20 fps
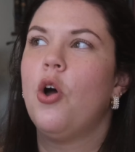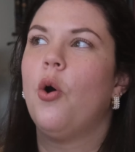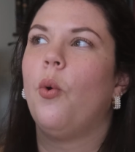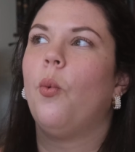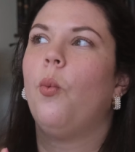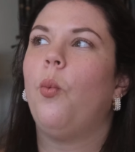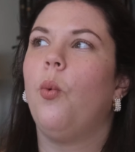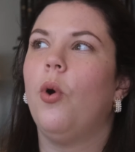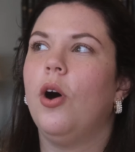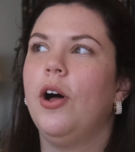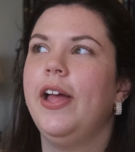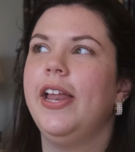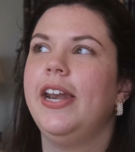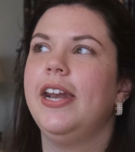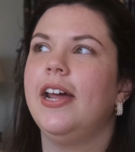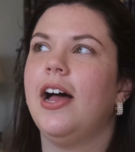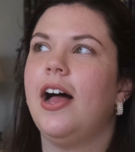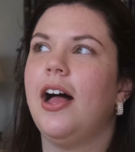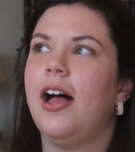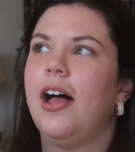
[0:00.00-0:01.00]
One
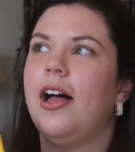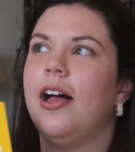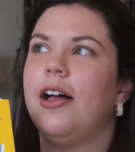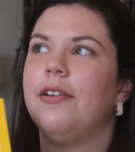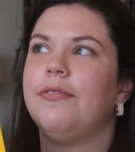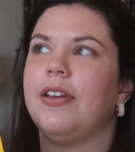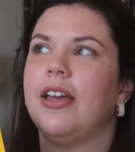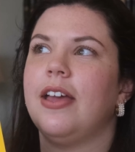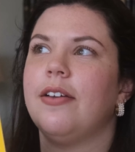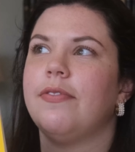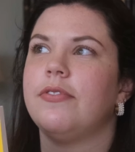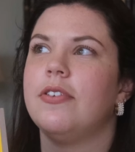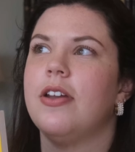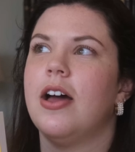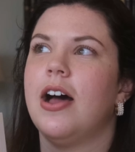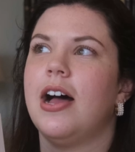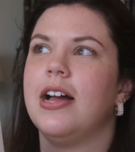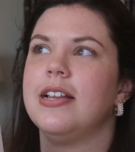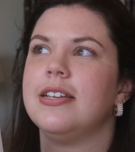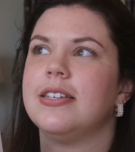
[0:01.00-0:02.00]
of, if
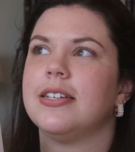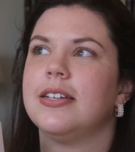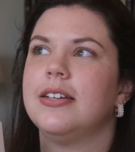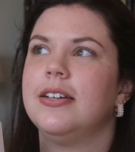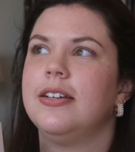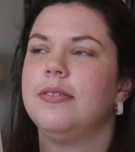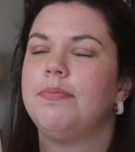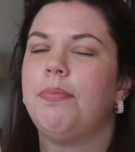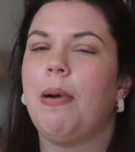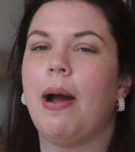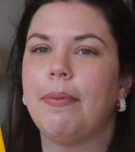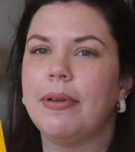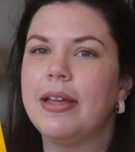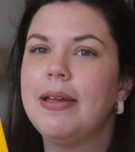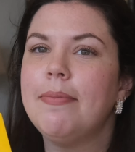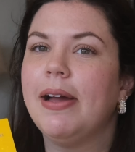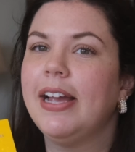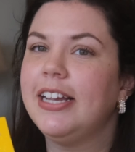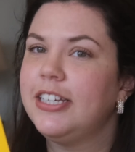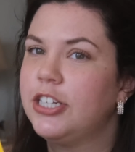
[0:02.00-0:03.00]
not, probably
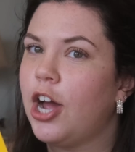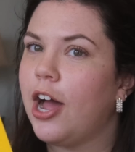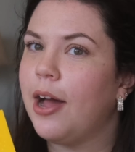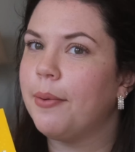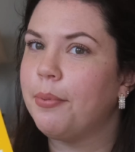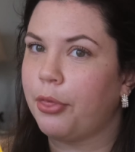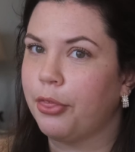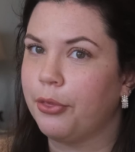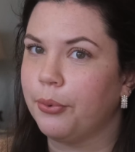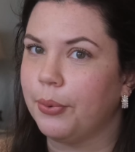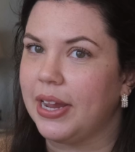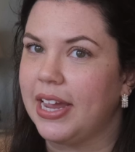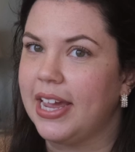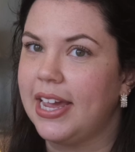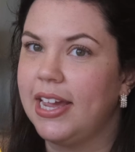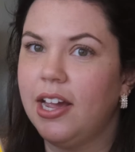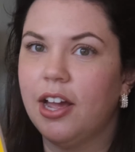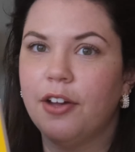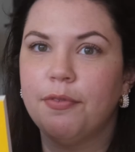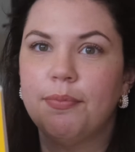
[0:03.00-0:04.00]
in my top
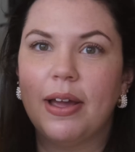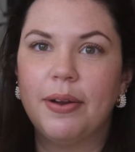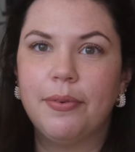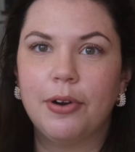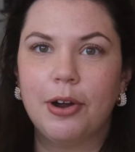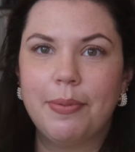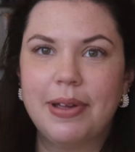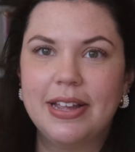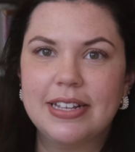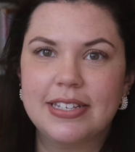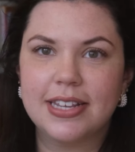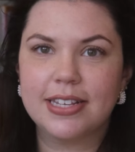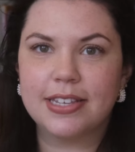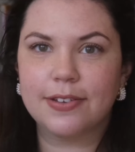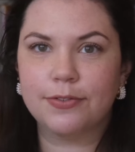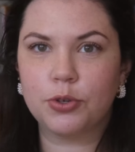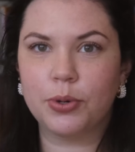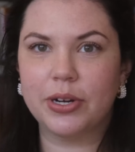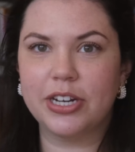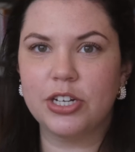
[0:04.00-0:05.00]
3 of my romances
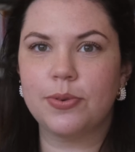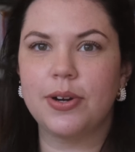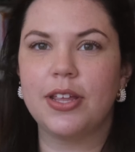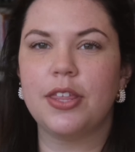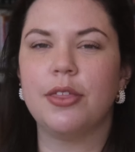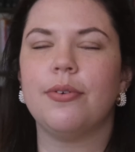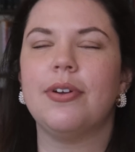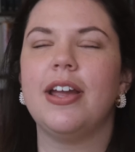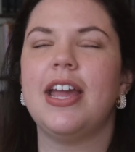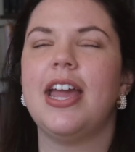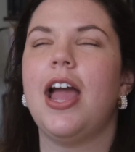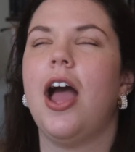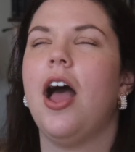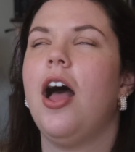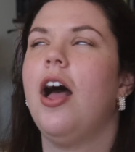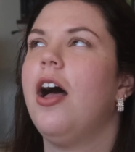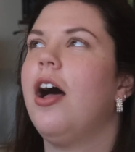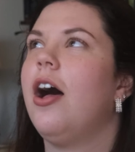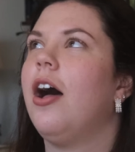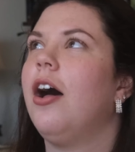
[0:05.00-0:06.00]
of 2023.
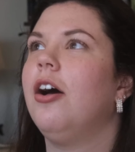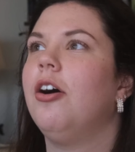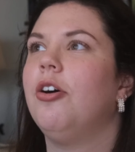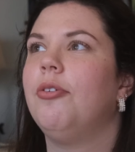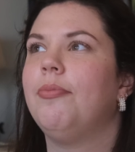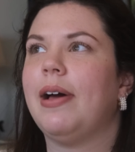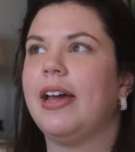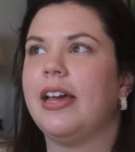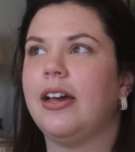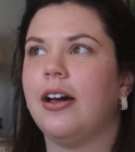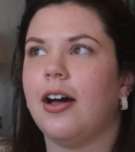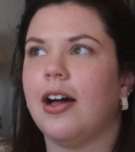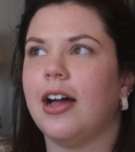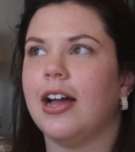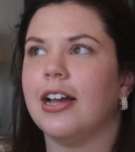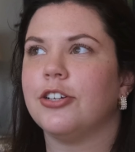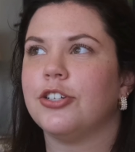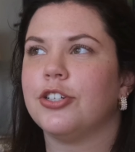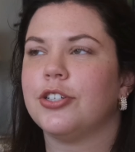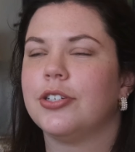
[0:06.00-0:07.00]
Oh my
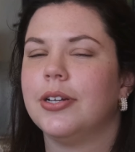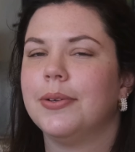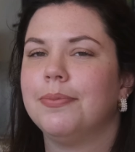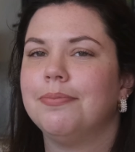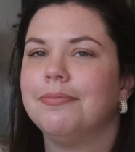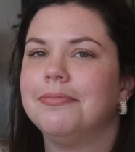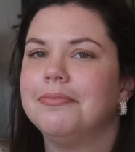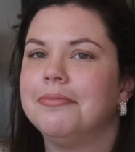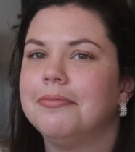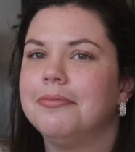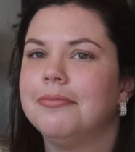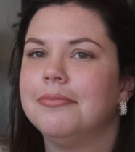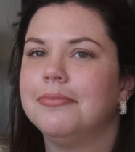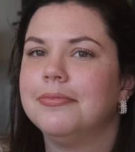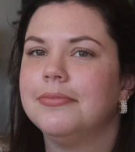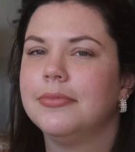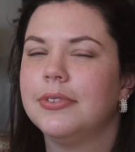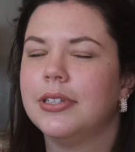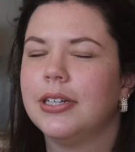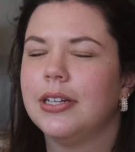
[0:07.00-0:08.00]
gosh.
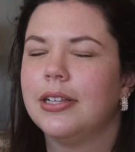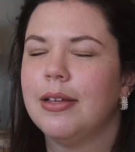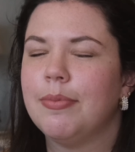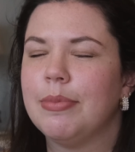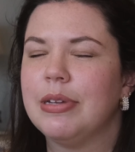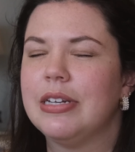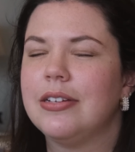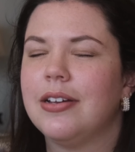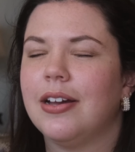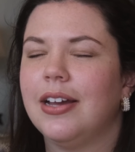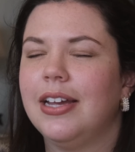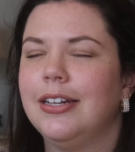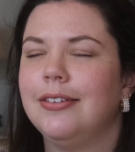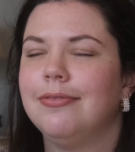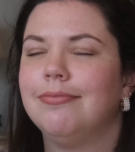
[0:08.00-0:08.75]
Clementine.